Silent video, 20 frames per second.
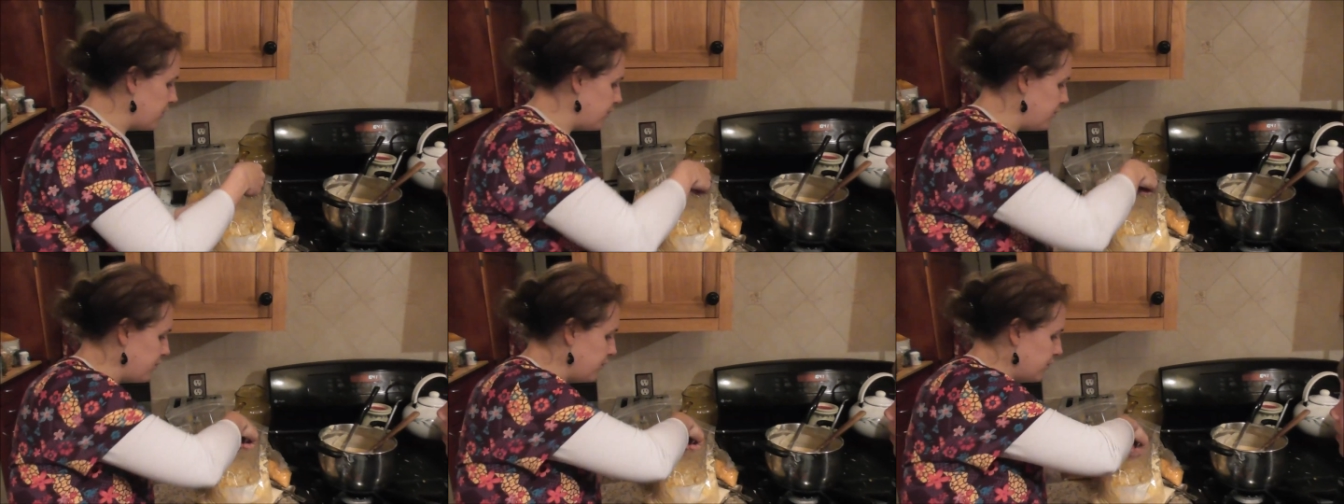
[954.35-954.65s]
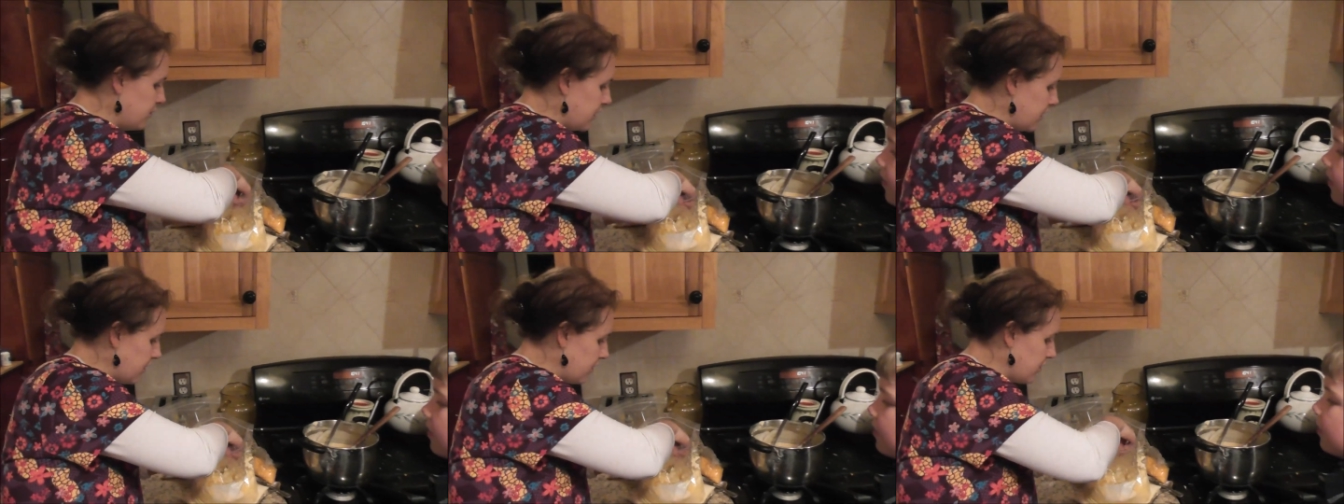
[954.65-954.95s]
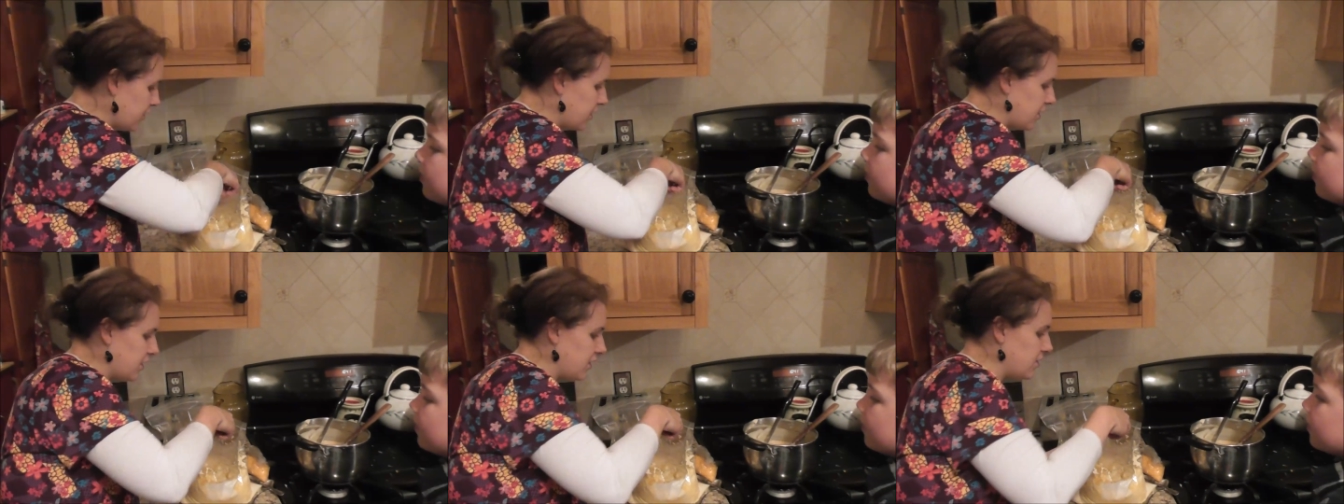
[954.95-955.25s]
the food that you
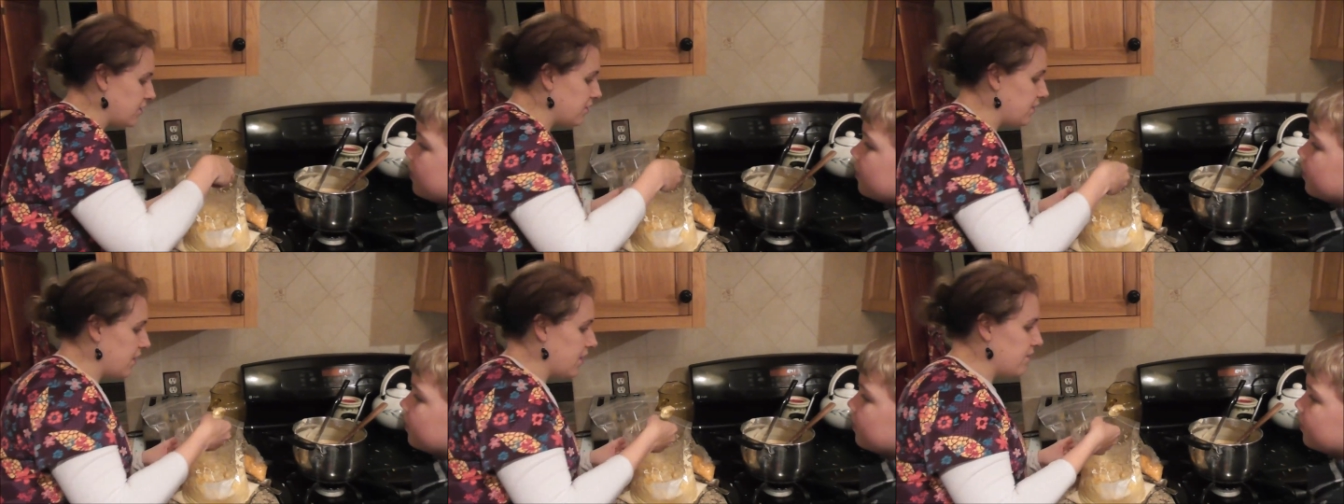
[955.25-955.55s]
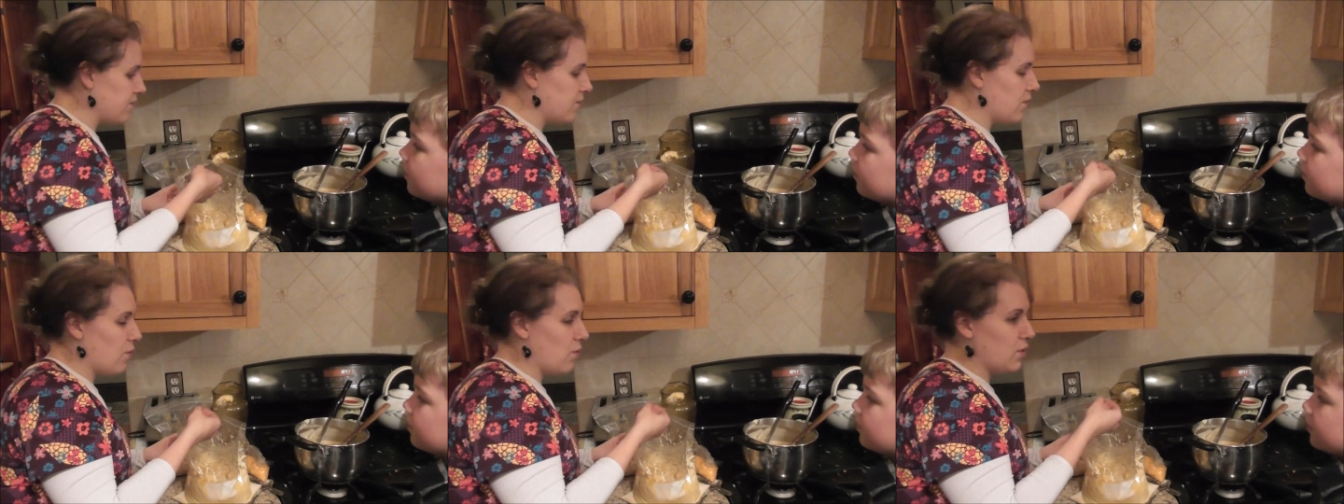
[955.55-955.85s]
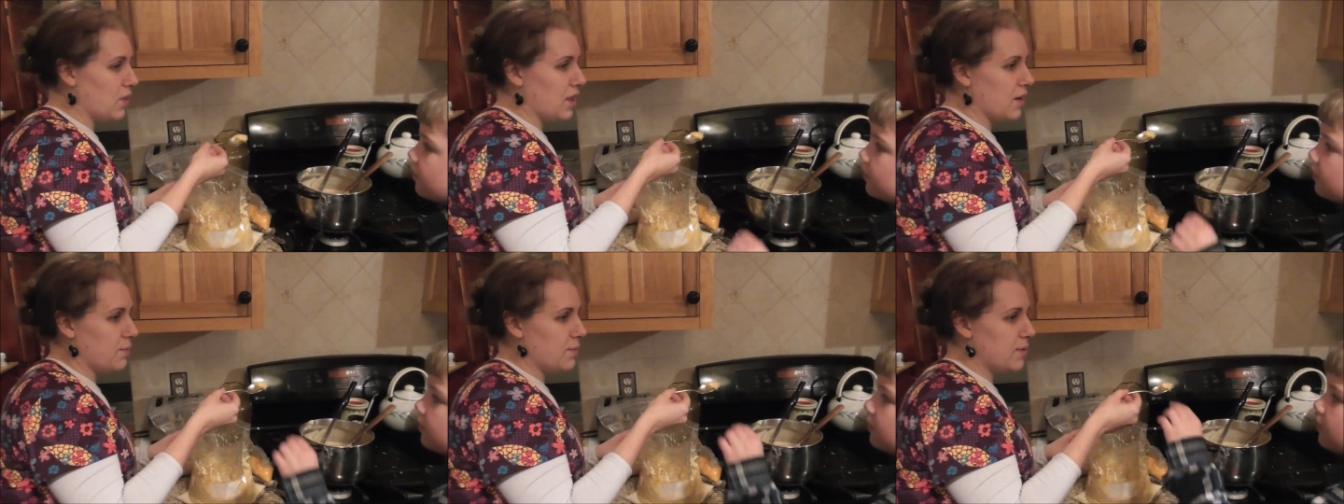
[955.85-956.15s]
cook, and you don't have a
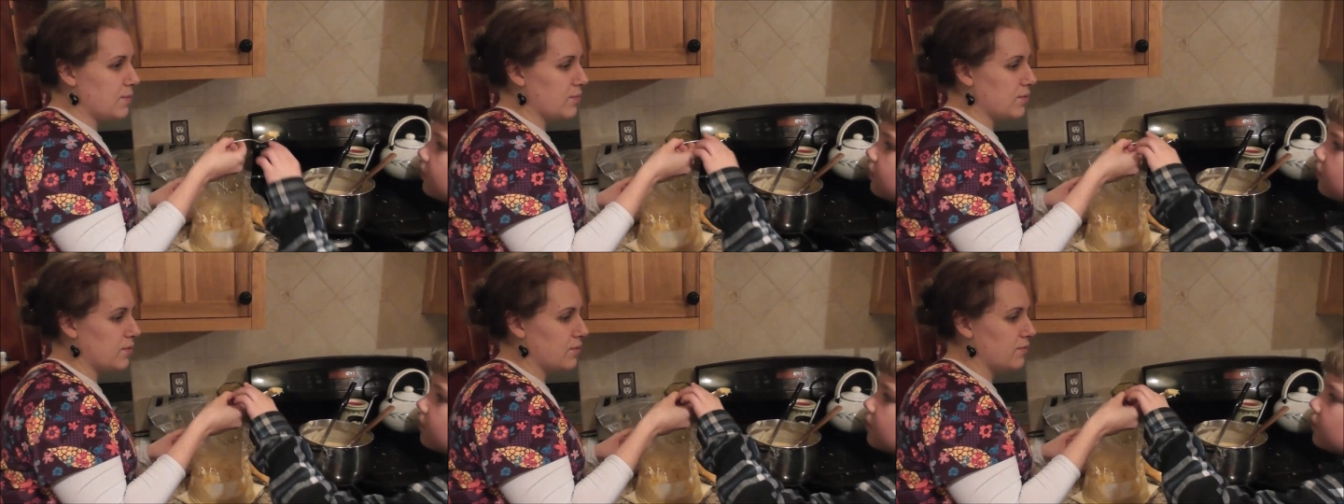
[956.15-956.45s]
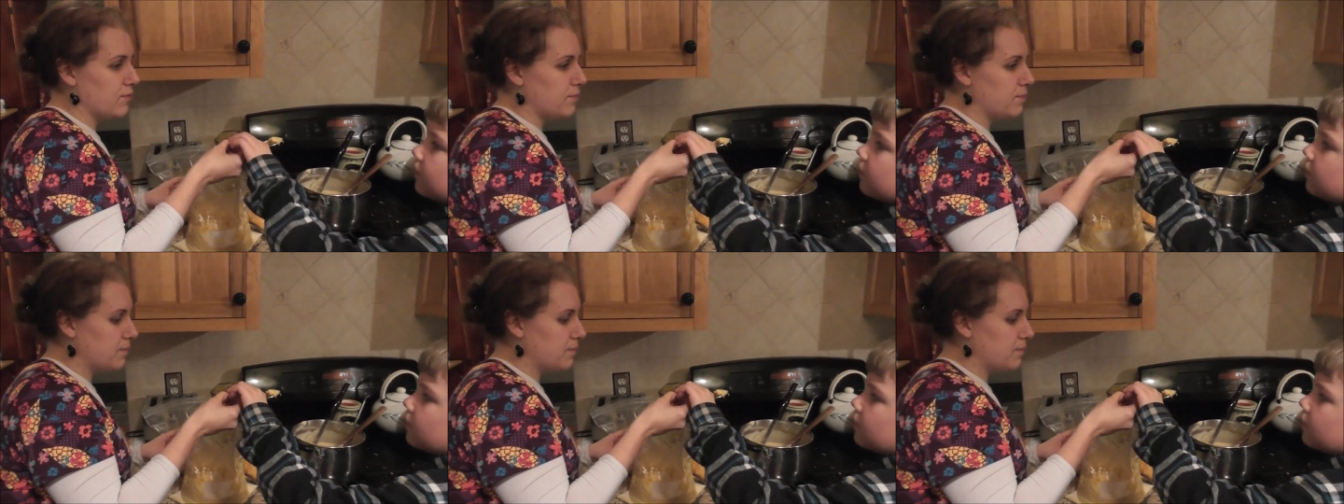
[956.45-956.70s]
whole lot of people